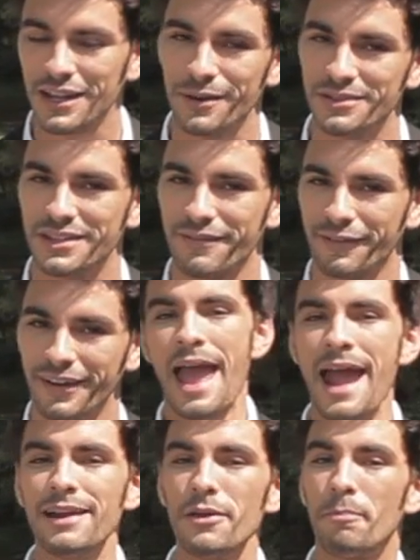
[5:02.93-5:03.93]
that it was different.
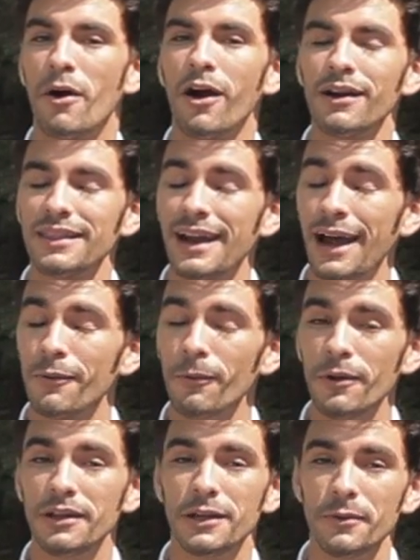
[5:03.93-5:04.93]
And the part that I
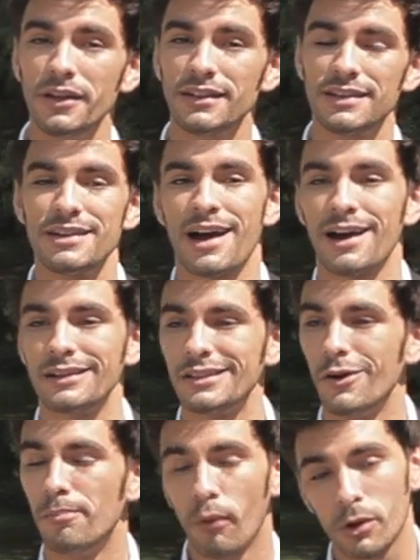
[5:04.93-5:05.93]
really, really did not,
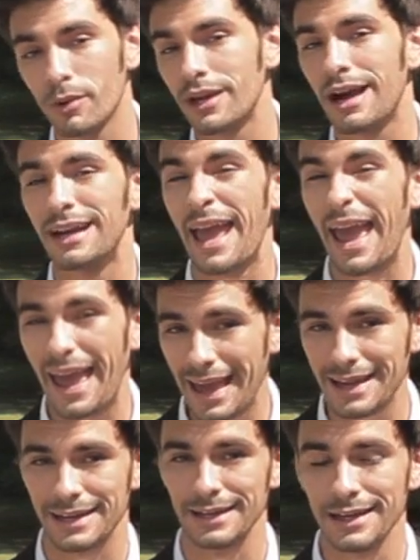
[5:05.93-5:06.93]
you know, bordering on
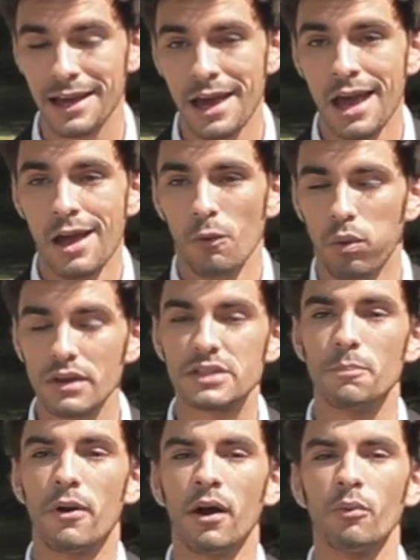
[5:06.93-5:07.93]
hated was
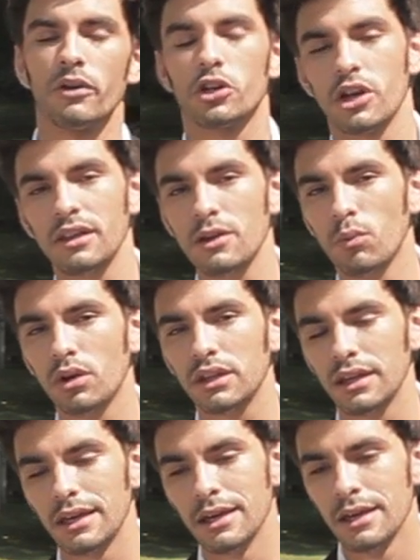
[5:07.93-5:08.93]
the part where Shailene
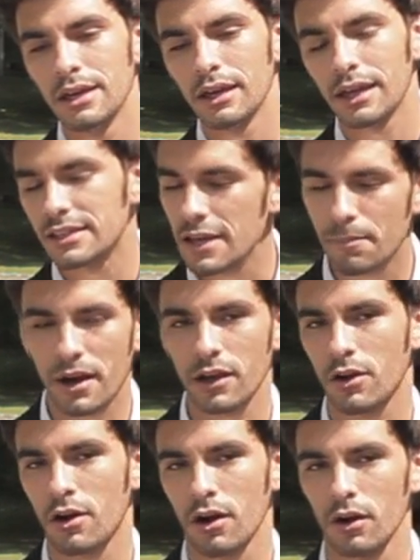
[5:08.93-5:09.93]
Woodley gets hit by
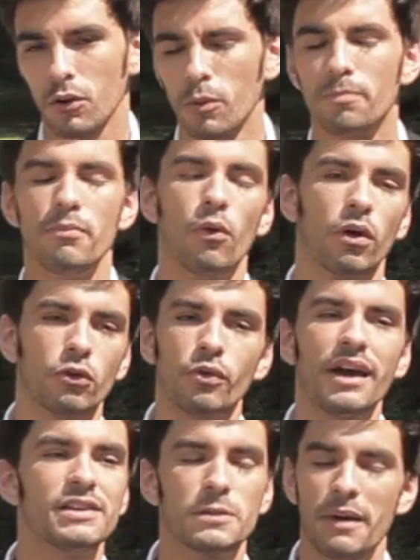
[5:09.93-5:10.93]
a car, or
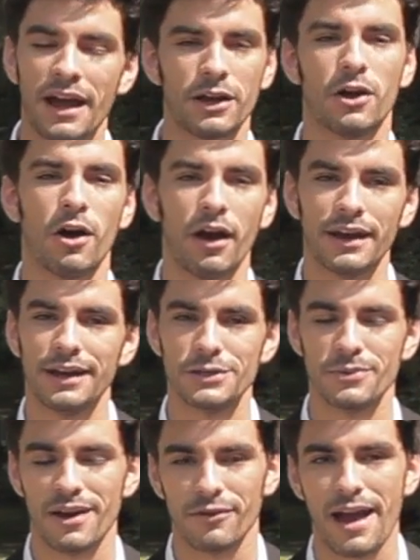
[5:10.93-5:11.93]
grazed by a car, I
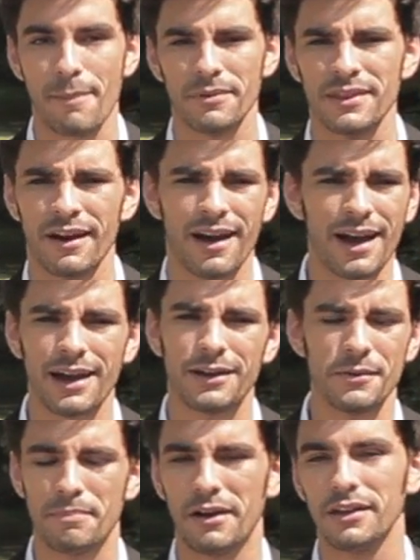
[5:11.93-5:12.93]
guess, whatever happened there. I
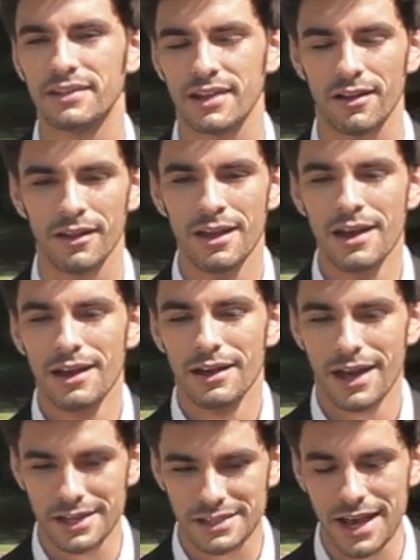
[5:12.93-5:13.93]
could barely tell
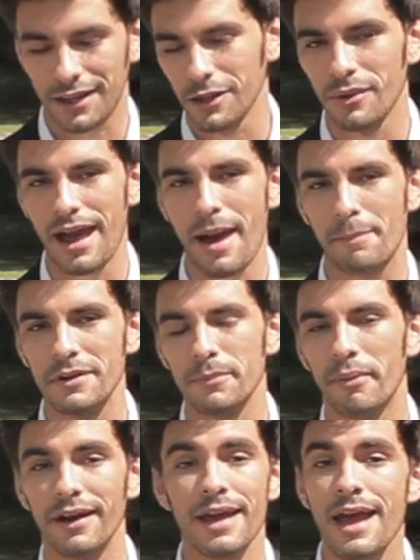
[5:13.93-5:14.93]
exactly what happened,
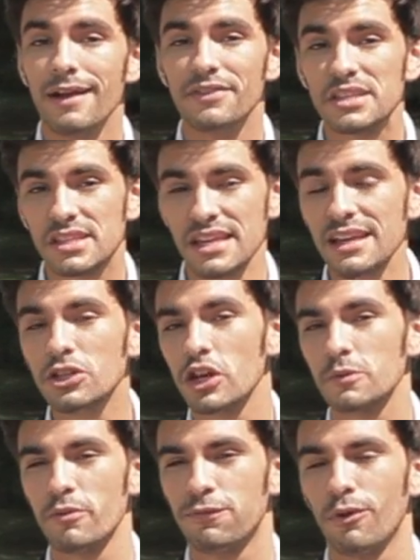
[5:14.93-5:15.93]
but the scene
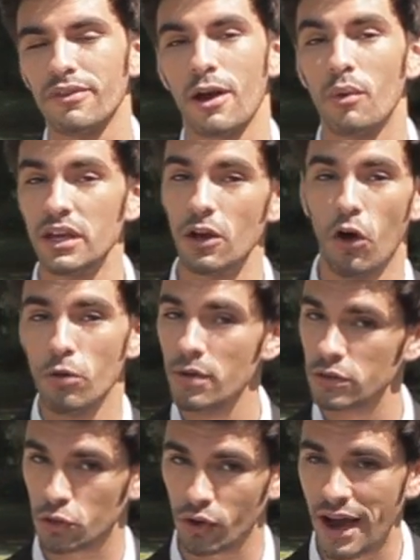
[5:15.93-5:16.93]
just before that, when he
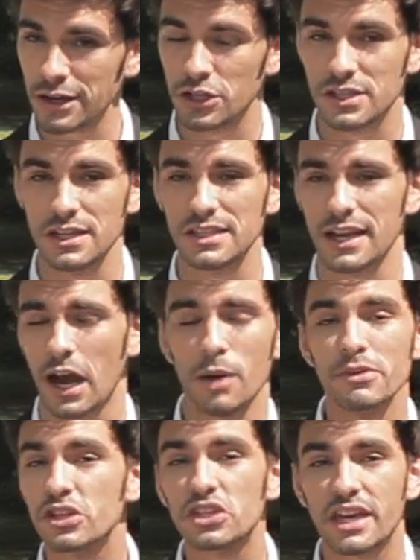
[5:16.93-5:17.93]
almost crashes and he's like, I
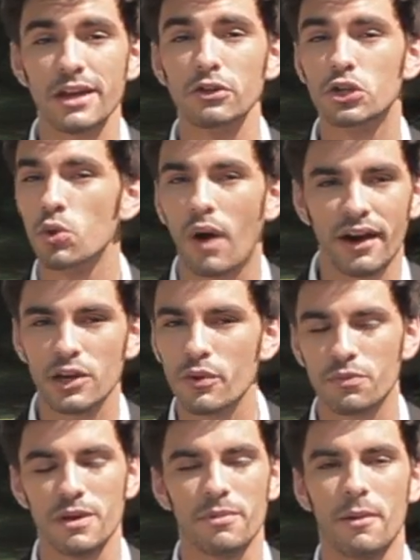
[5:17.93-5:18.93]
almost just killed you, why are you
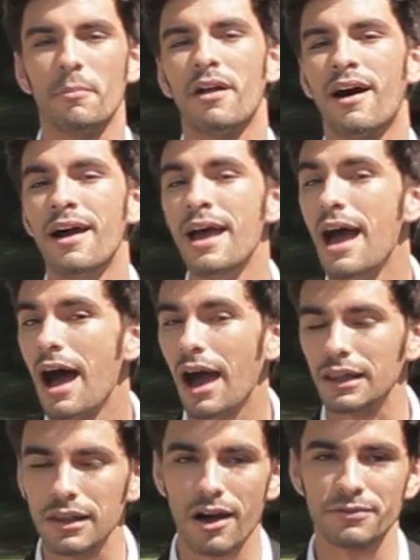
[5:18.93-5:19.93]
with me, blah, blah, blah.
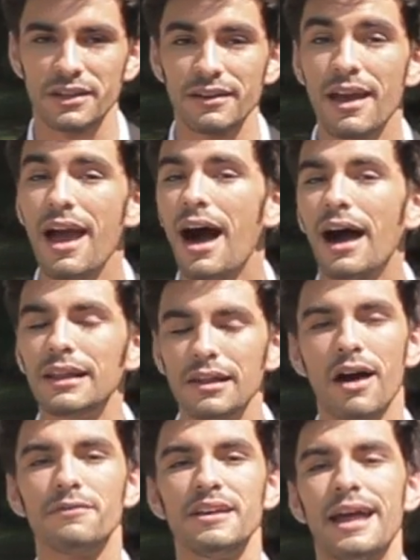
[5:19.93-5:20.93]
I loved it. I
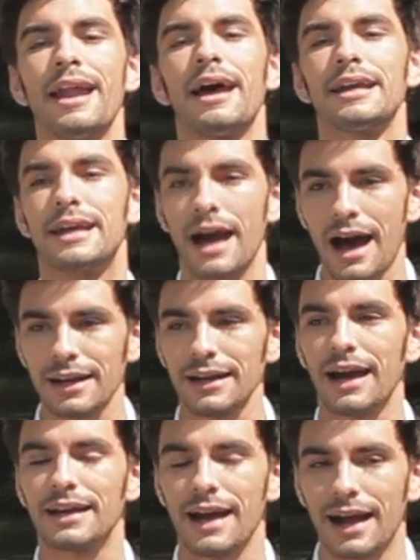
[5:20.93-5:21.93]
loved it, and I got it.
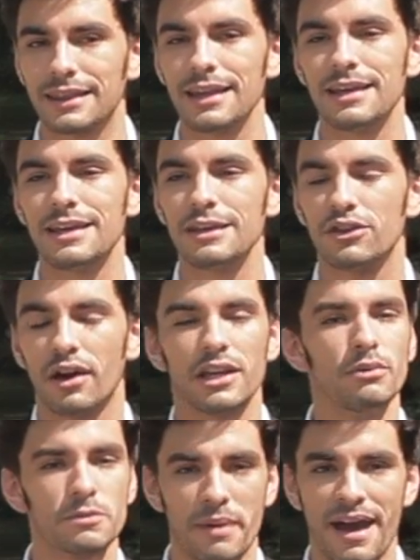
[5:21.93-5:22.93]
I got that he thought
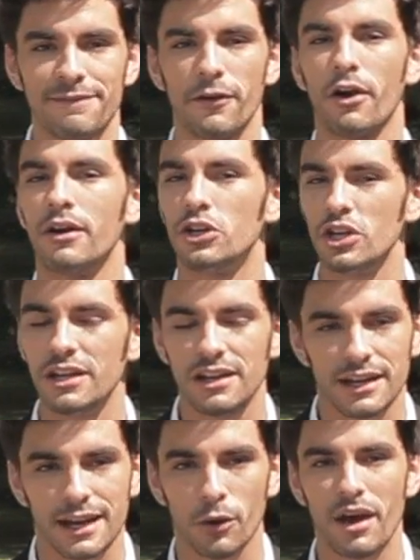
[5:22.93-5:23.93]
he was bad for her and she needed
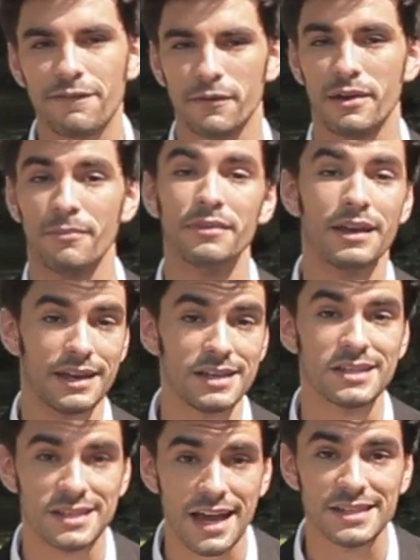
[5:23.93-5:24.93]
to get away from him. He
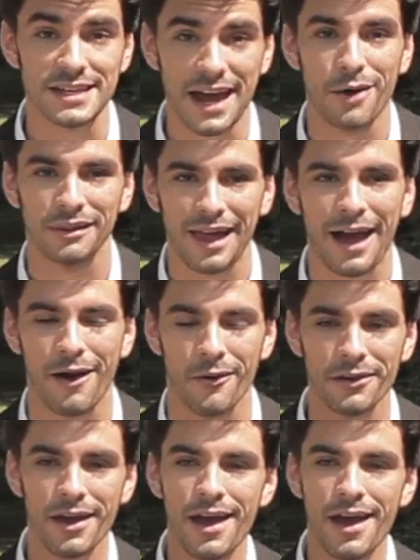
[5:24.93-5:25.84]
says it out loud.